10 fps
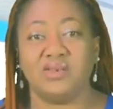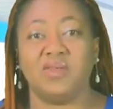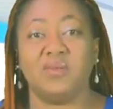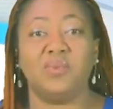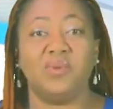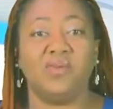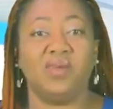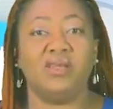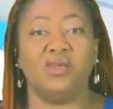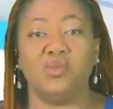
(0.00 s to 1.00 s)
of
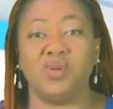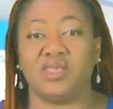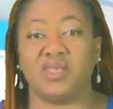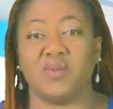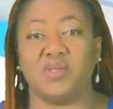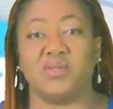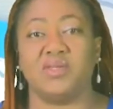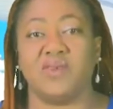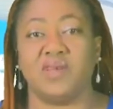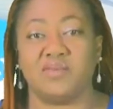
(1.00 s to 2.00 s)
improving human capital
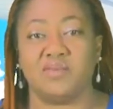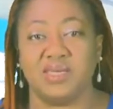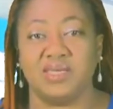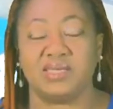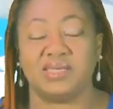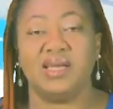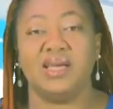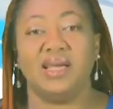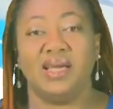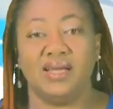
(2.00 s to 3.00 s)
development
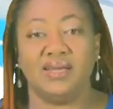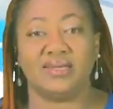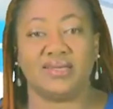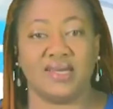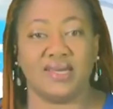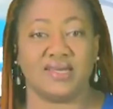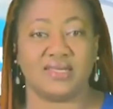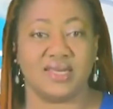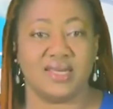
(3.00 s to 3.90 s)
in the state.